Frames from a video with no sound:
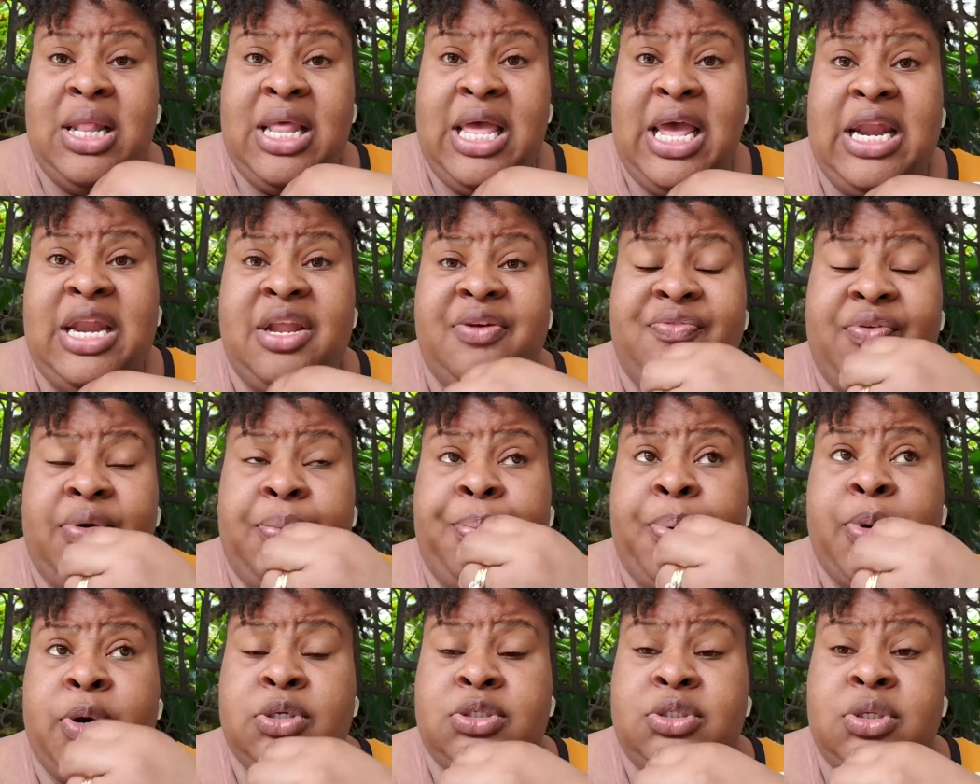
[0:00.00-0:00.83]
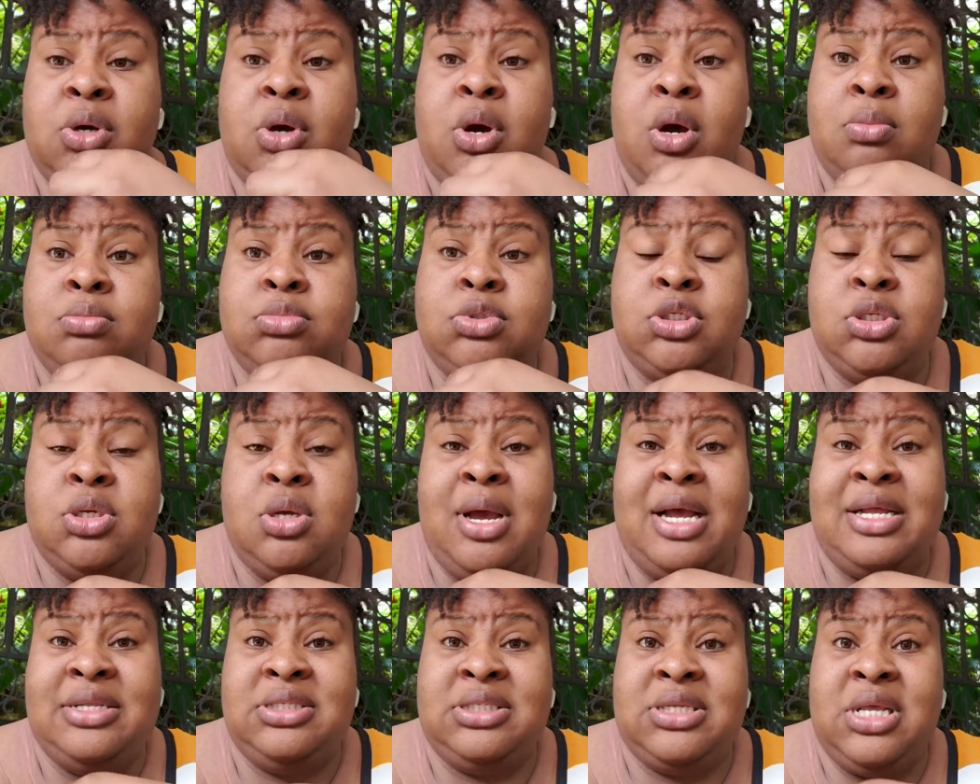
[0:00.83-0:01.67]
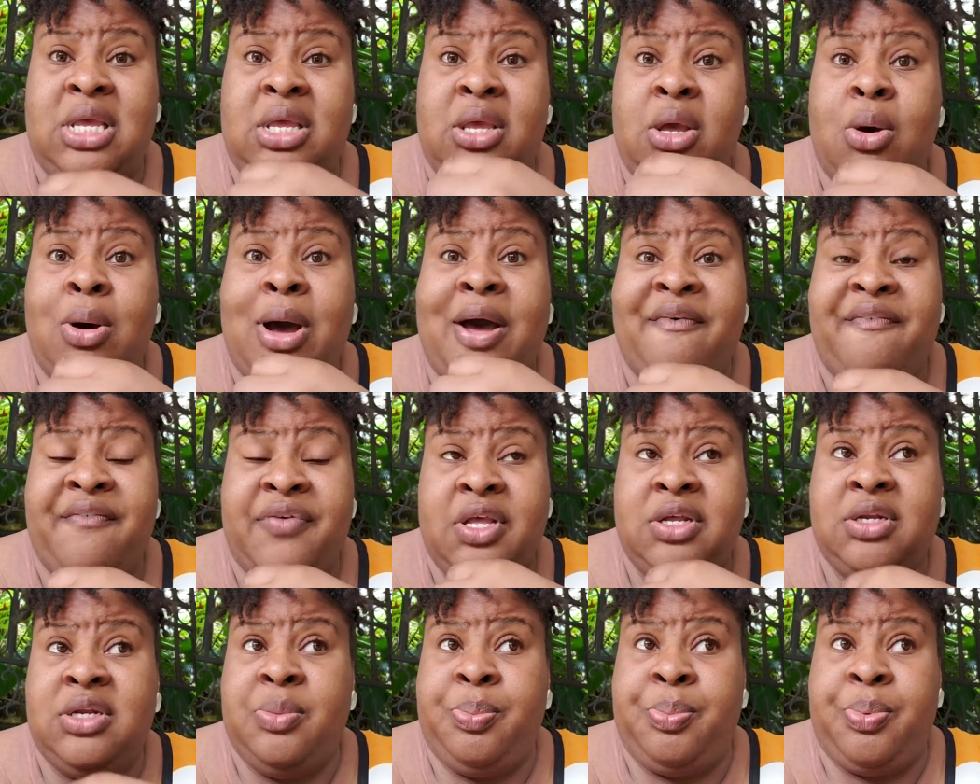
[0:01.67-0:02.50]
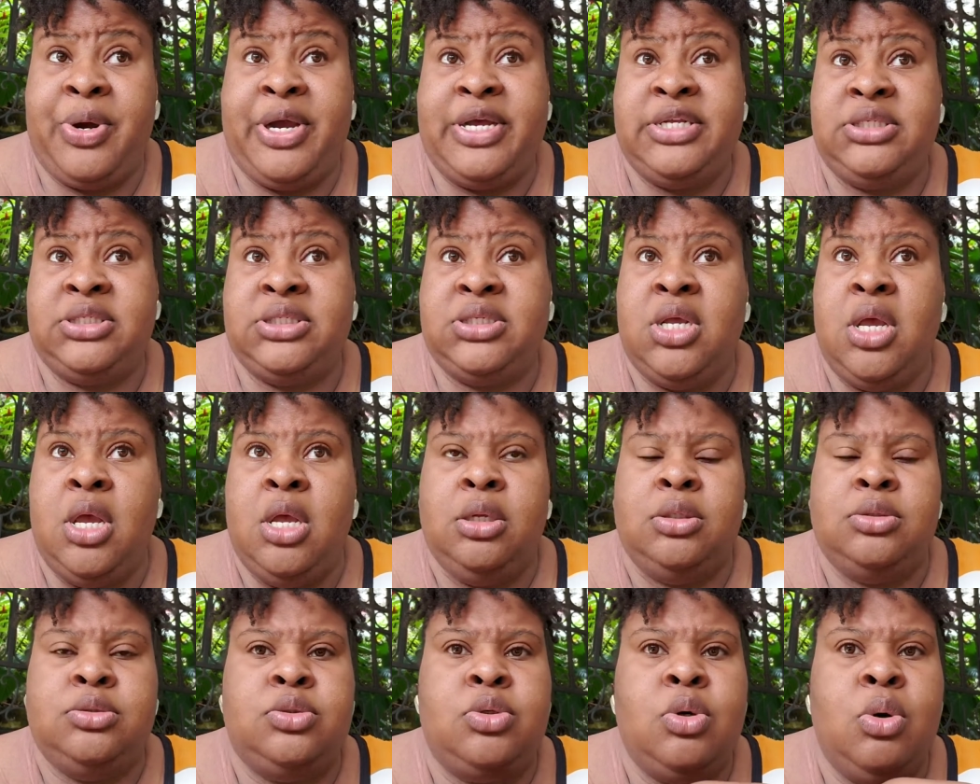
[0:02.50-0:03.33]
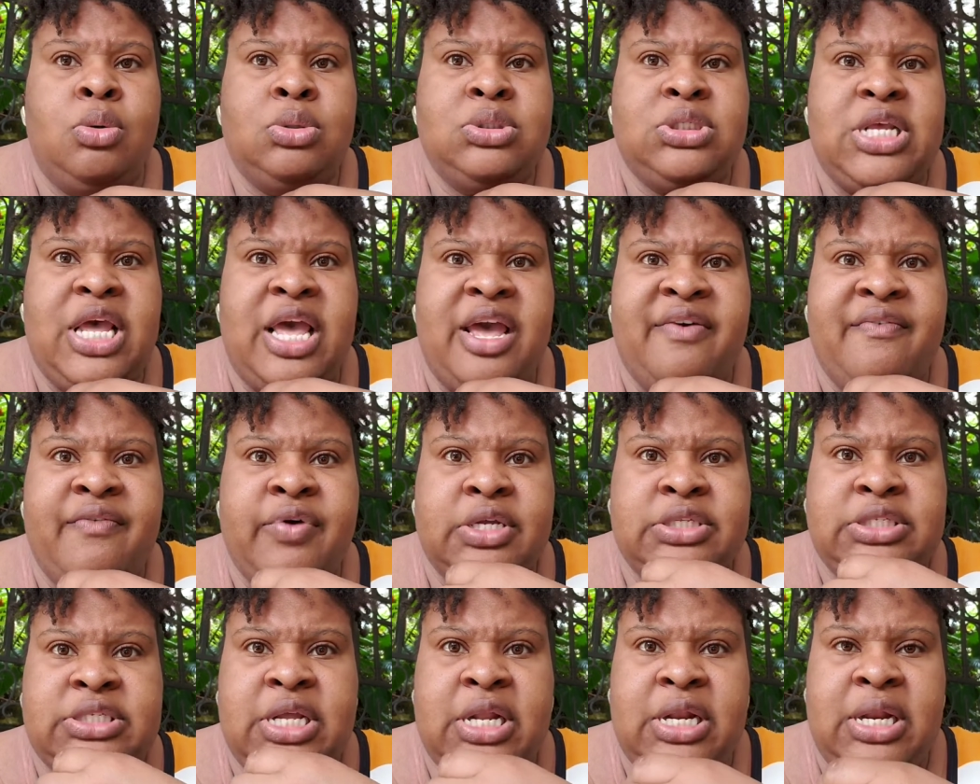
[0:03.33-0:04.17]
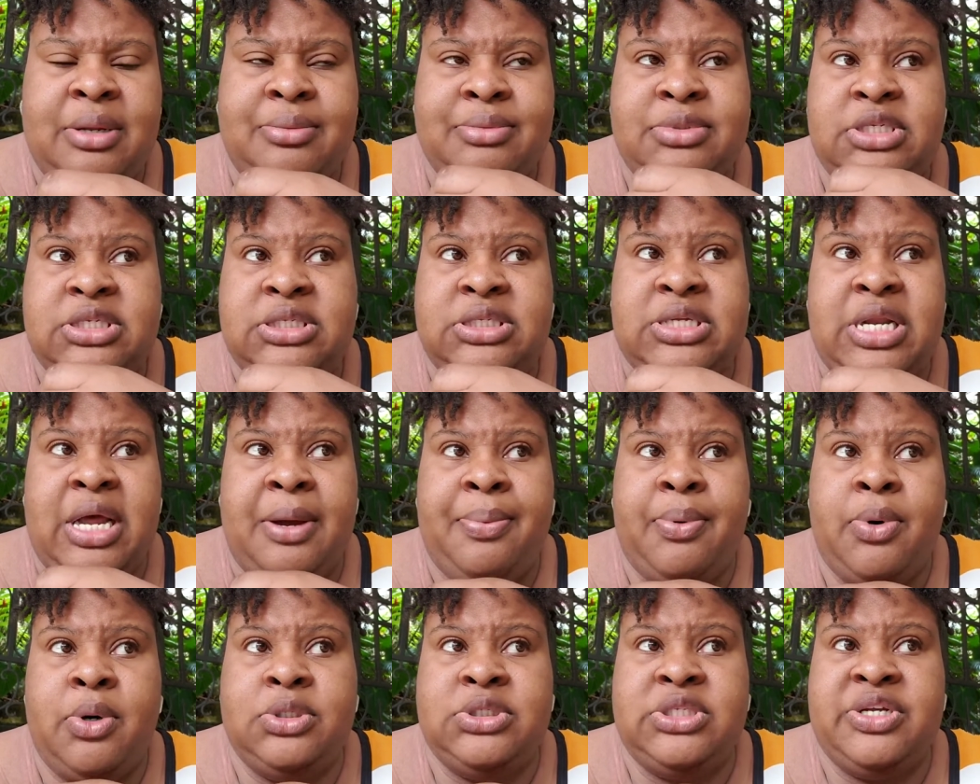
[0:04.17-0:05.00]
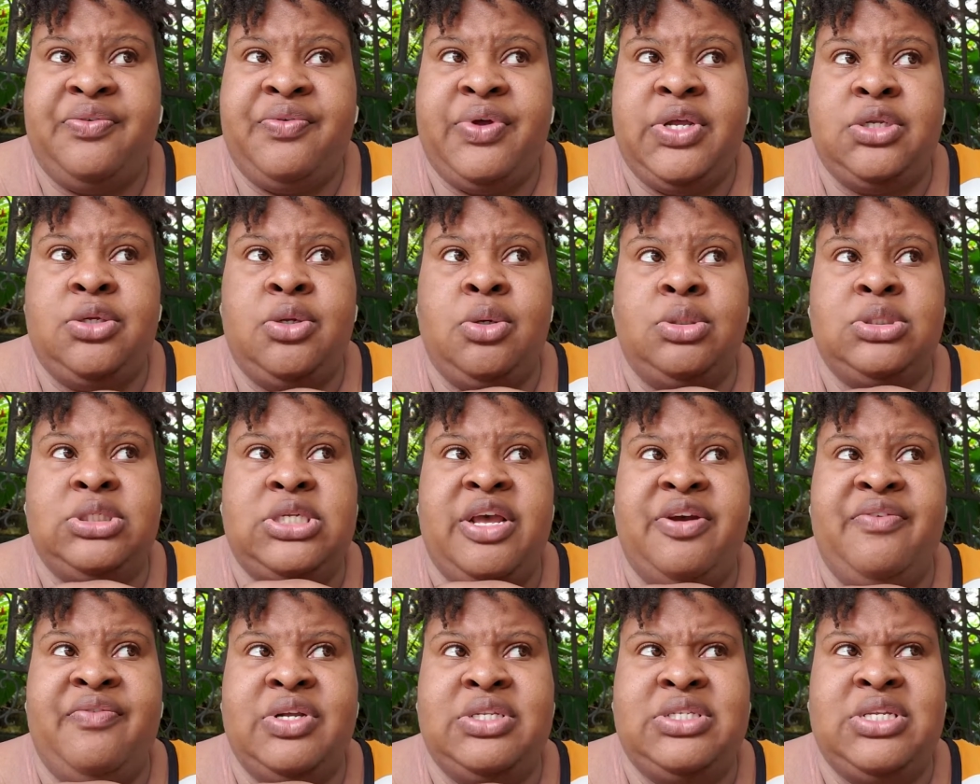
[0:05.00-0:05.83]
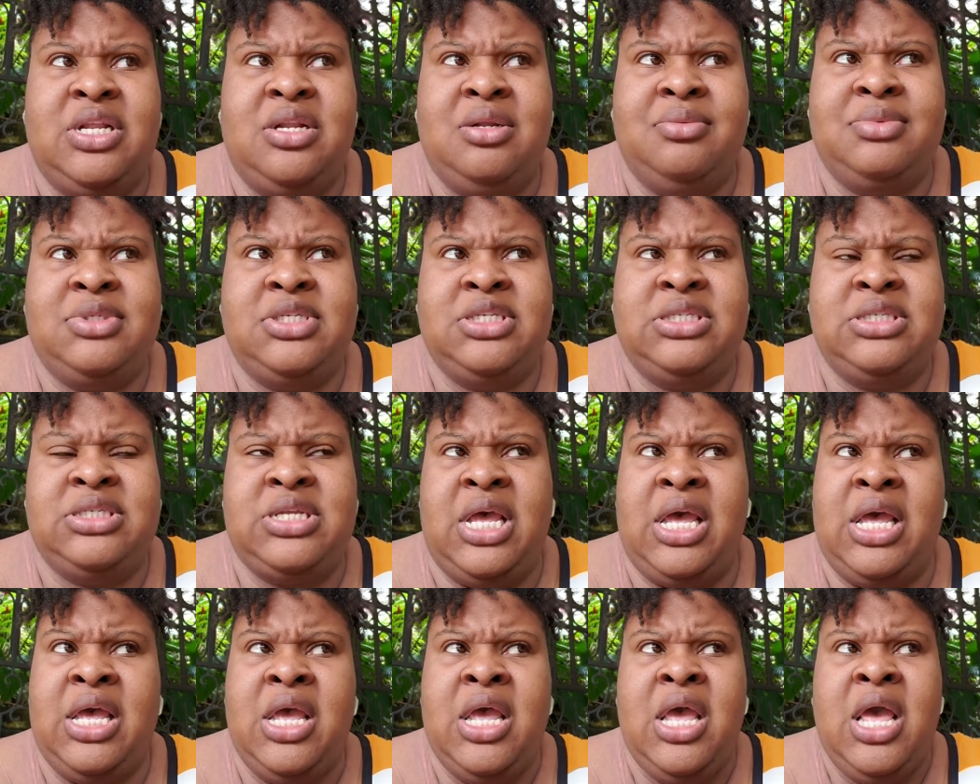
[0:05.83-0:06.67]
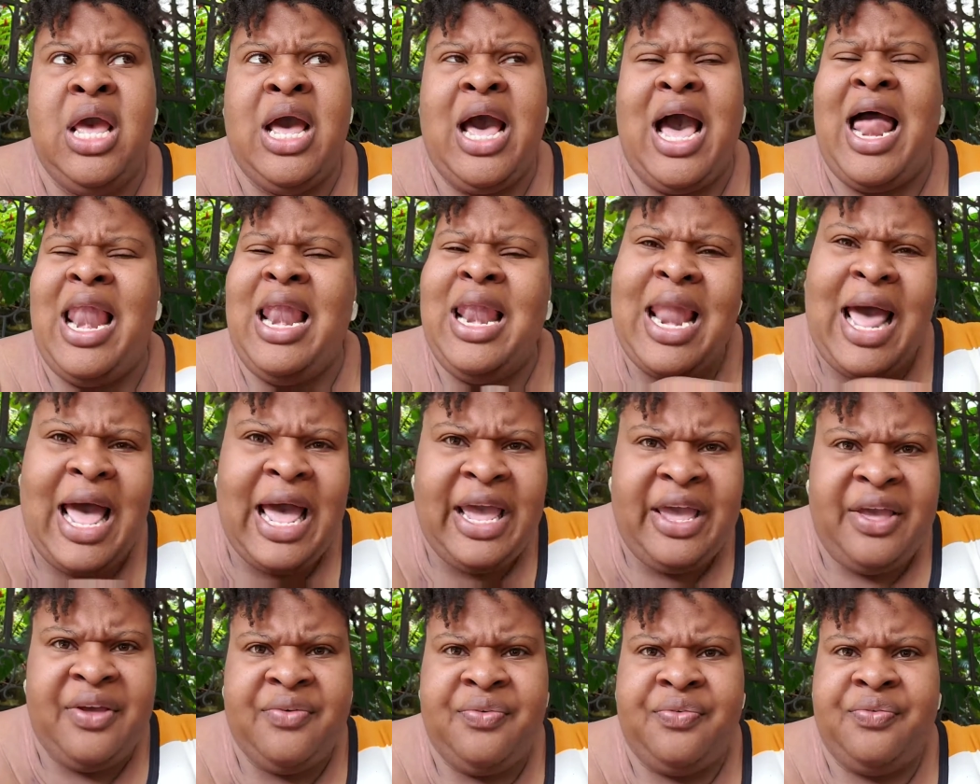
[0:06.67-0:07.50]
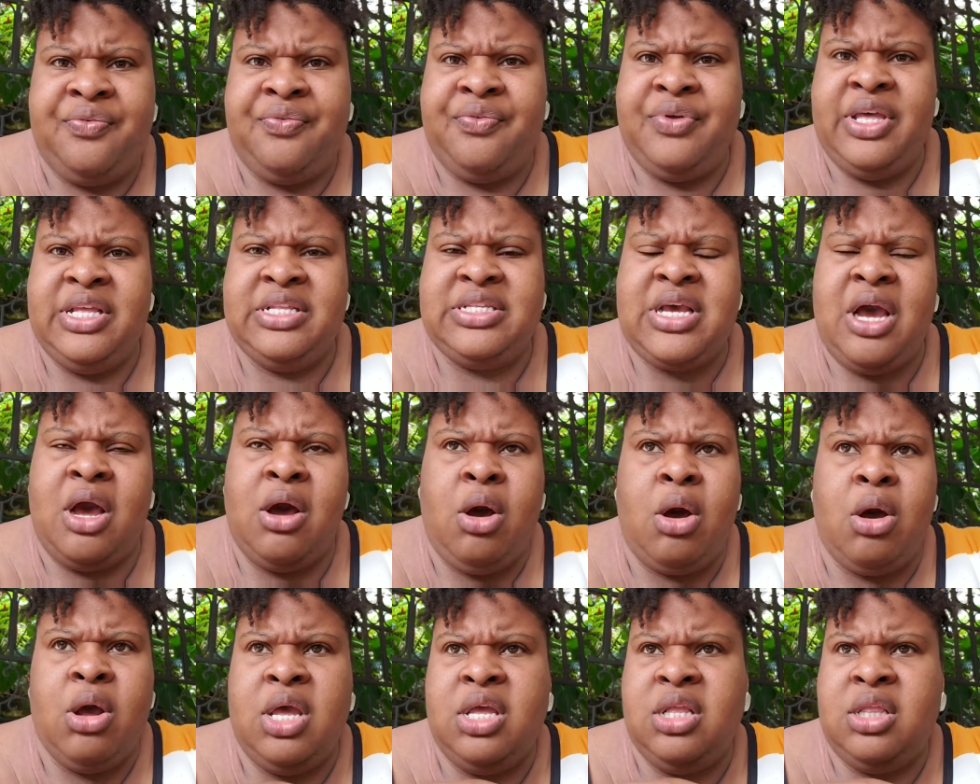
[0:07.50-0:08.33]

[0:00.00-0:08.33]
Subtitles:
And if a person comes to you and say, yo, I feel depressed, don't ever tell them to snap out of it. Don't ever tell them to say, alive, it's gonna